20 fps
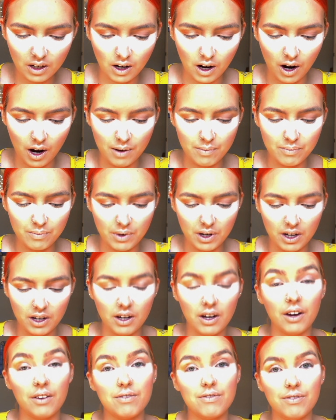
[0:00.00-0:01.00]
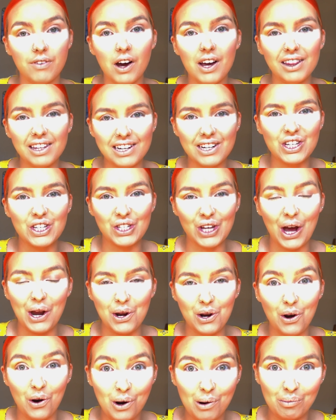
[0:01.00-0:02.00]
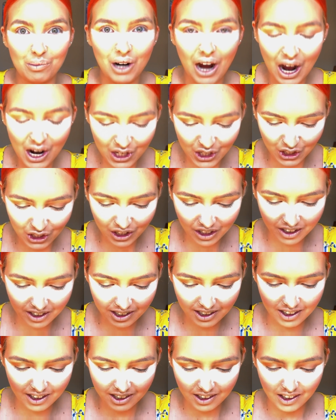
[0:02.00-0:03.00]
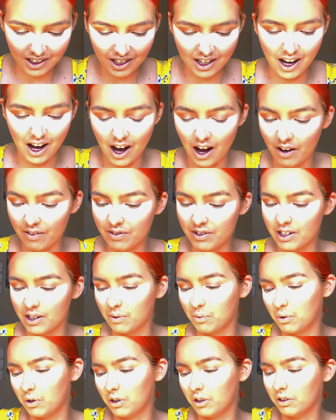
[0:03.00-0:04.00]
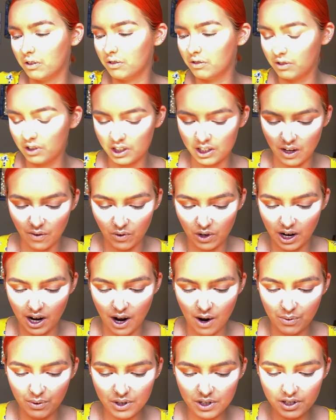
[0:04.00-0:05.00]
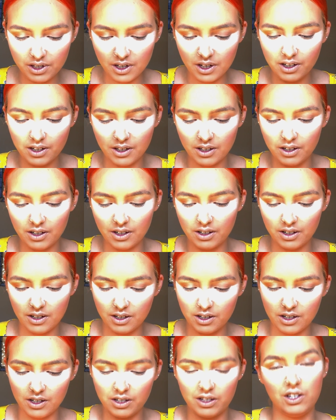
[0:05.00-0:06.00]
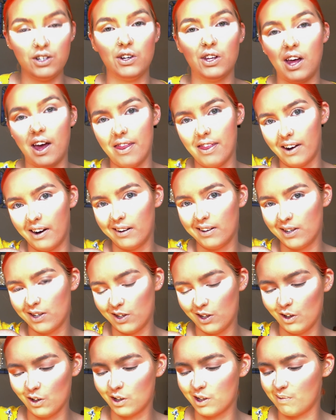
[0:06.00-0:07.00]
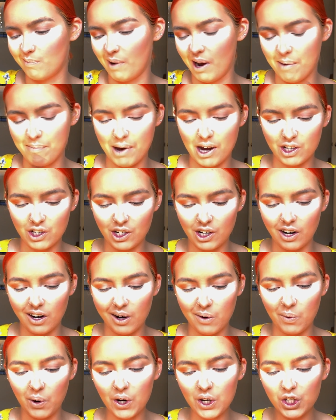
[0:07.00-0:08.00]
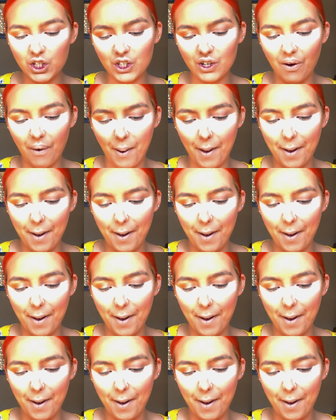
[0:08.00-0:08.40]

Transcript: I'm I've finally decided on a brush after what seven hours. Do you like that I just looked at my imaginary watch?